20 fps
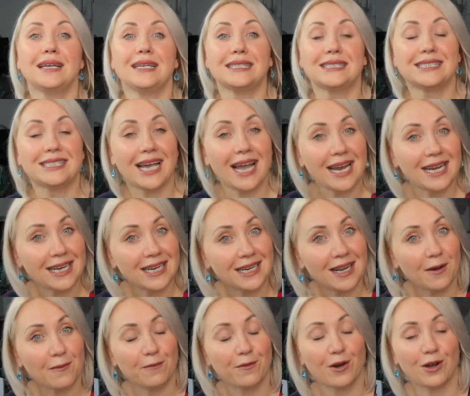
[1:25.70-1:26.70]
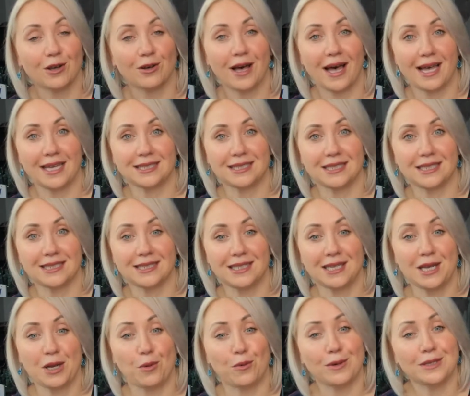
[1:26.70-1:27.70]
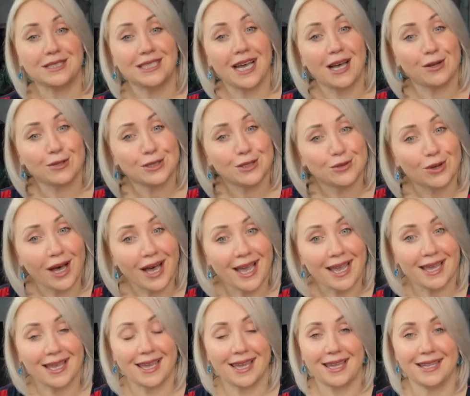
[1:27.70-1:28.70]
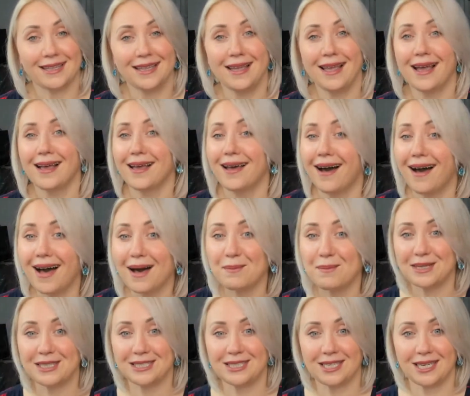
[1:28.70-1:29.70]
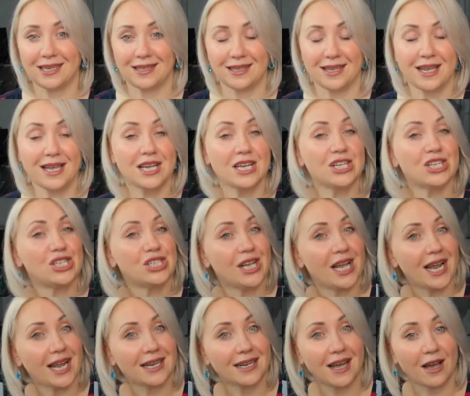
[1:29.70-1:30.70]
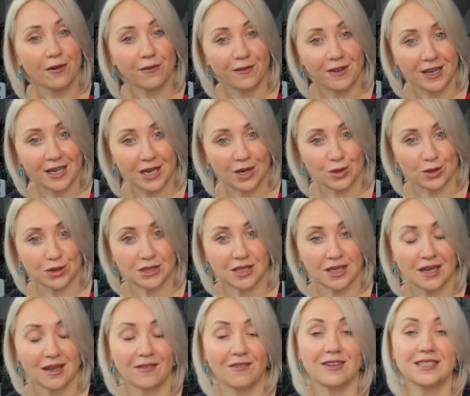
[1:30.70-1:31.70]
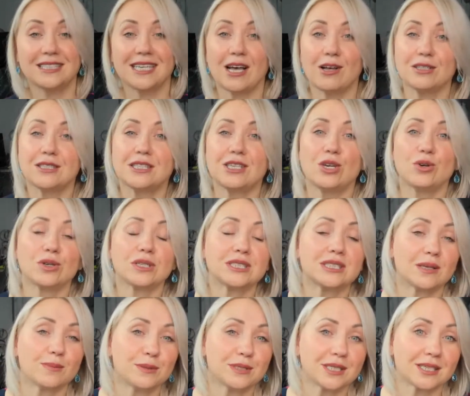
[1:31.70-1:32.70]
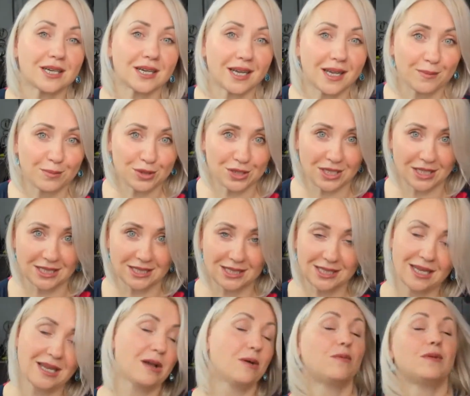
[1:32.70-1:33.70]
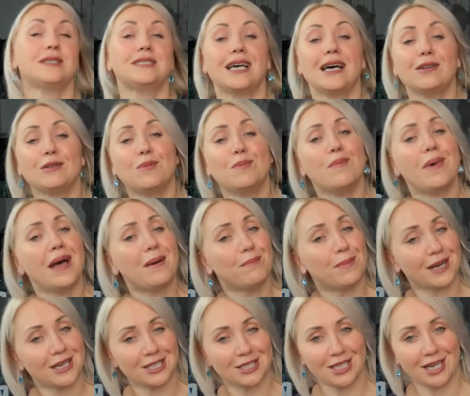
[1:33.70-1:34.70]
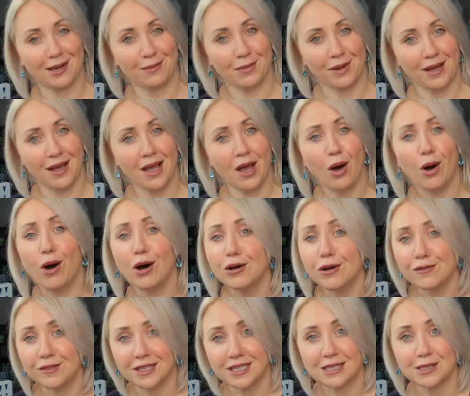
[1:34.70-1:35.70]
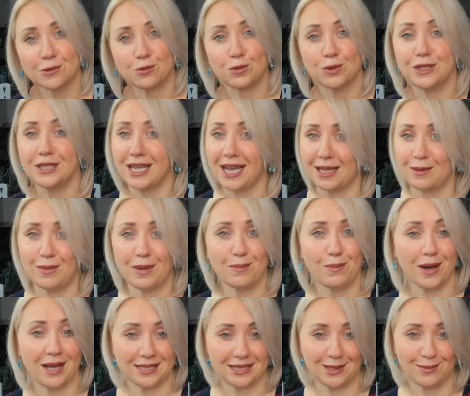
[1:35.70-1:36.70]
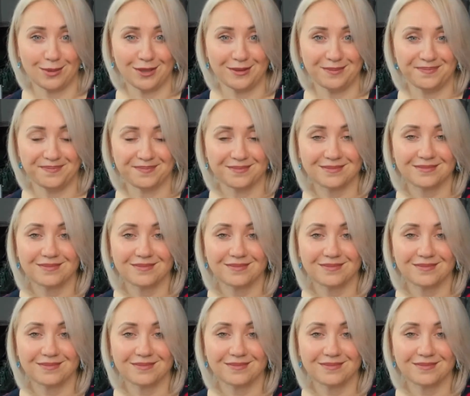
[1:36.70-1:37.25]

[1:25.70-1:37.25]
signing up for classes, without liking, commenting, sharing our videos, without your subscriptions, without membership, all of this would not be possible.